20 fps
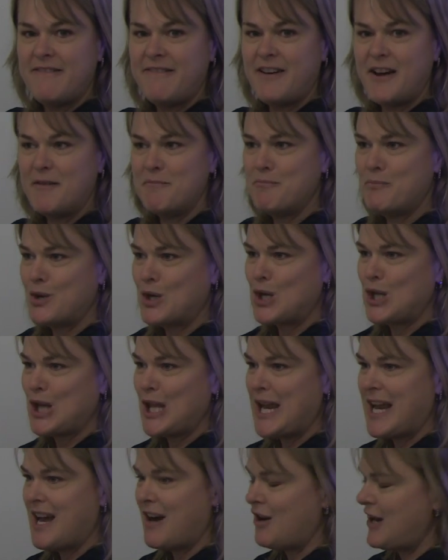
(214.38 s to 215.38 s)
fun book
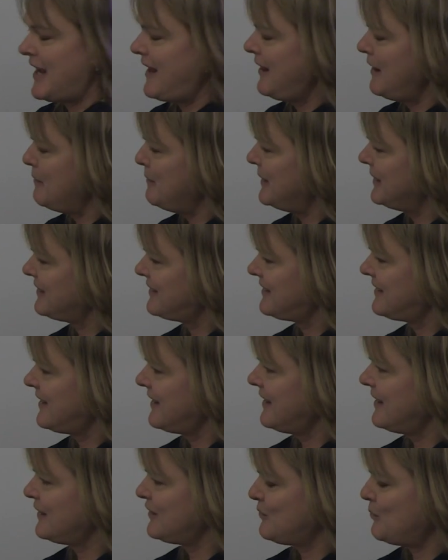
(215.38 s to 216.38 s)
layout elements
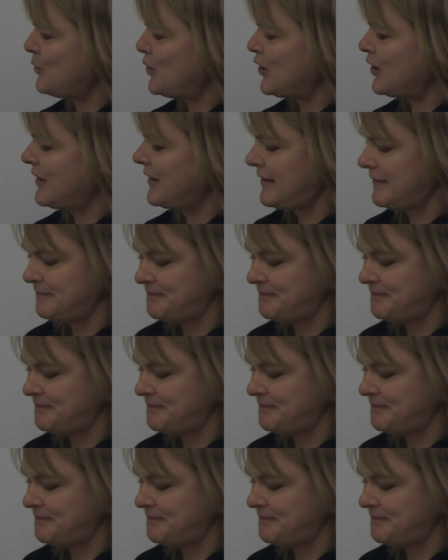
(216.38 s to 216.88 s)
to this book.